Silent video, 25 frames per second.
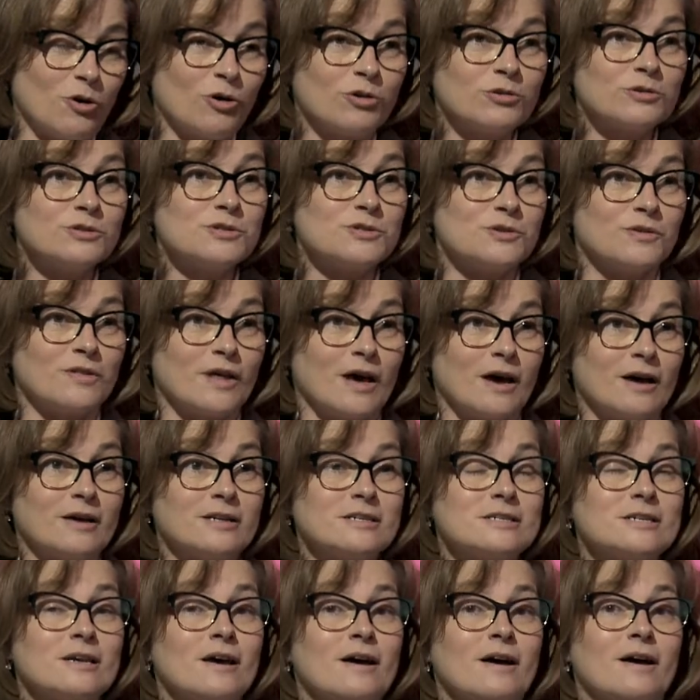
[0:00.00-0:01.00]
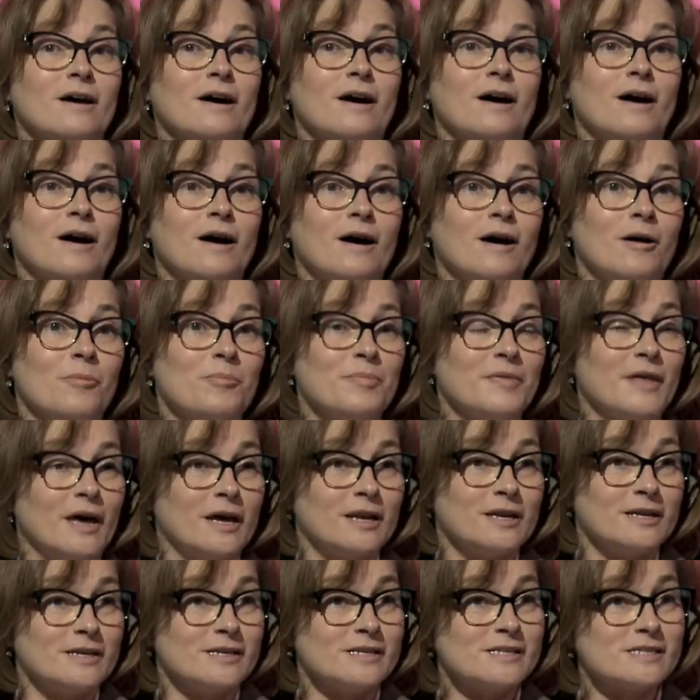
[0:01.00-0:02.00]
onto that,
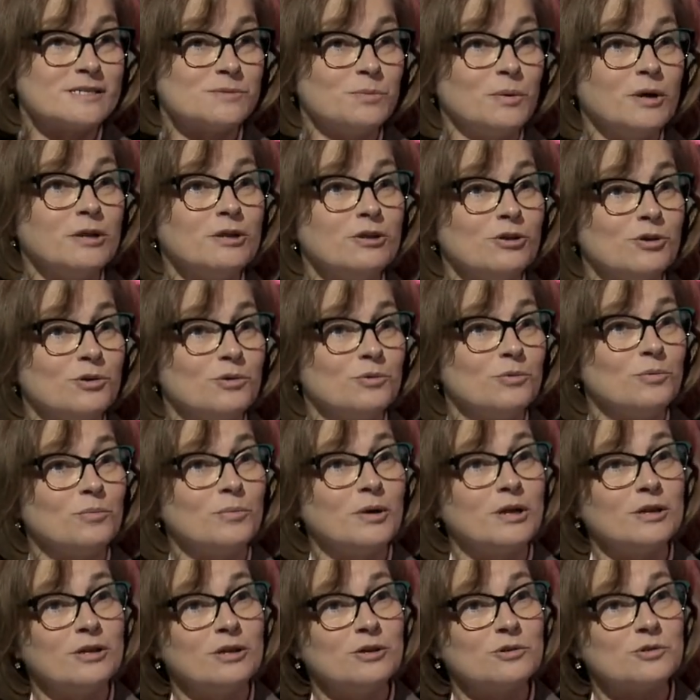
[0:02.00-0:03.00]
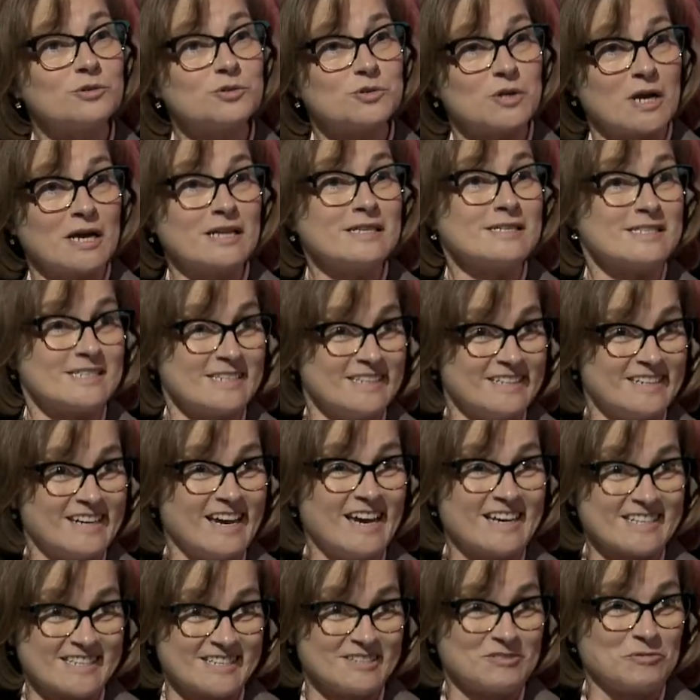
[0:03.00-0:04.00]
that is, when you transit,
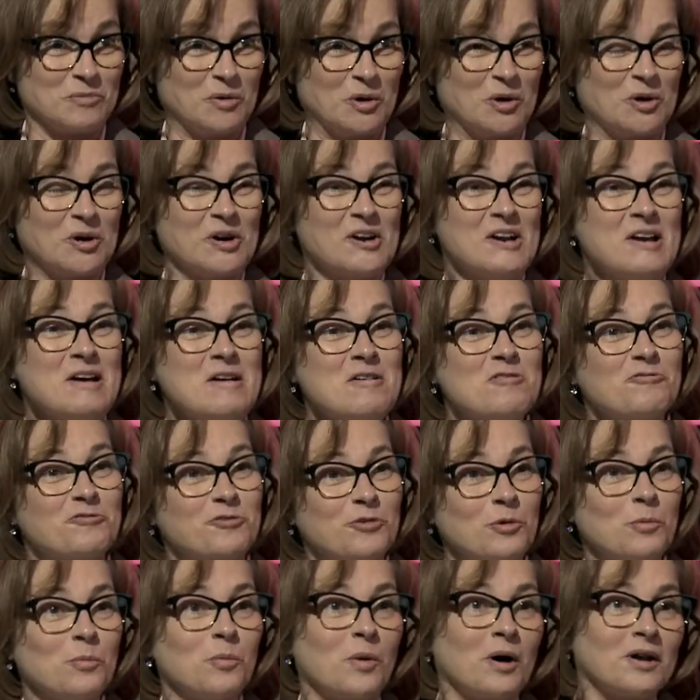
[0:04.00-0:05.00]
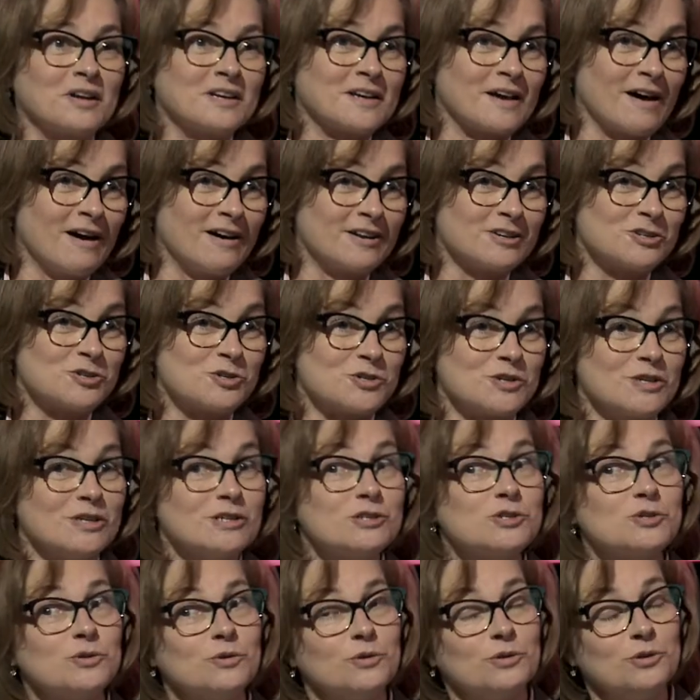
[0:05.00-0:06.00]
as it were, from one country
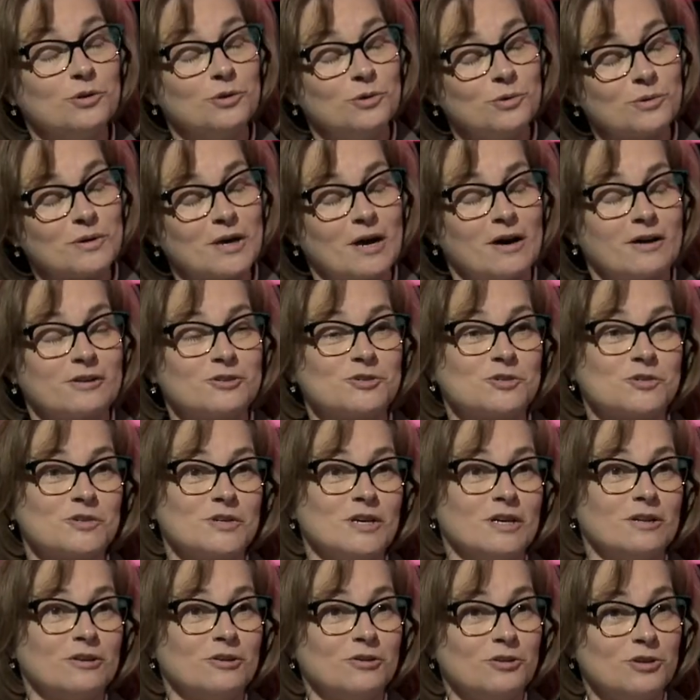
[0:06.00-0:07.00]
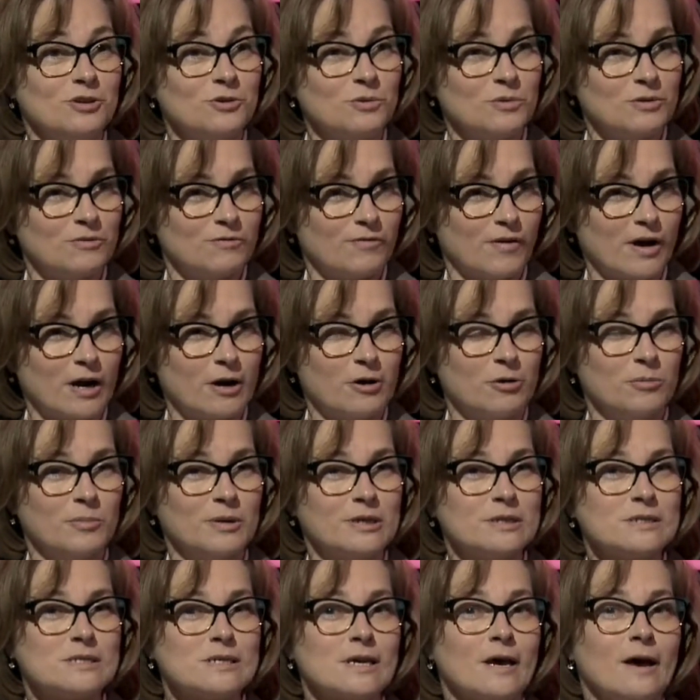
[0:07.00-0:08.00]
to a new country and a new
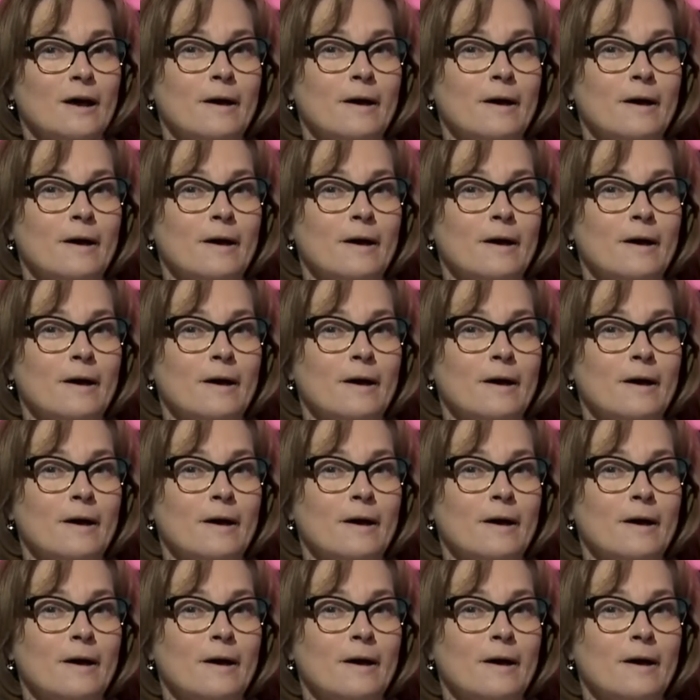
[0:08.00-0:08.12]
environment,